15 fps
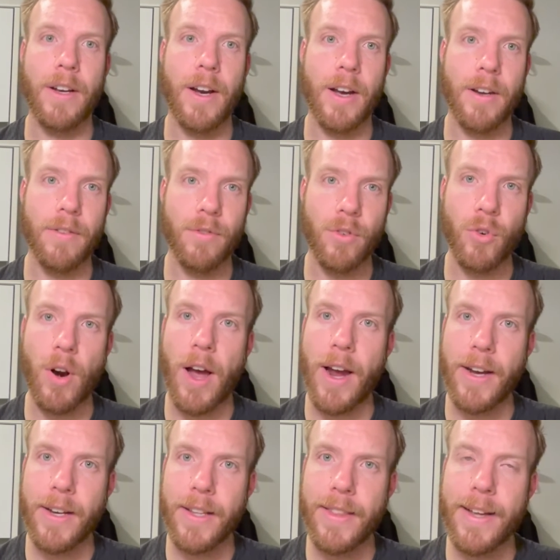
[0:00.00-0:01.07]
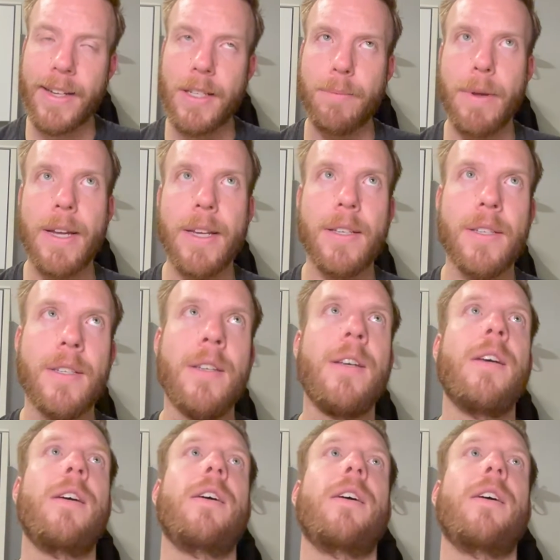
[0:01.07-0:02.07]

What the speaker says: kind of grind in that space,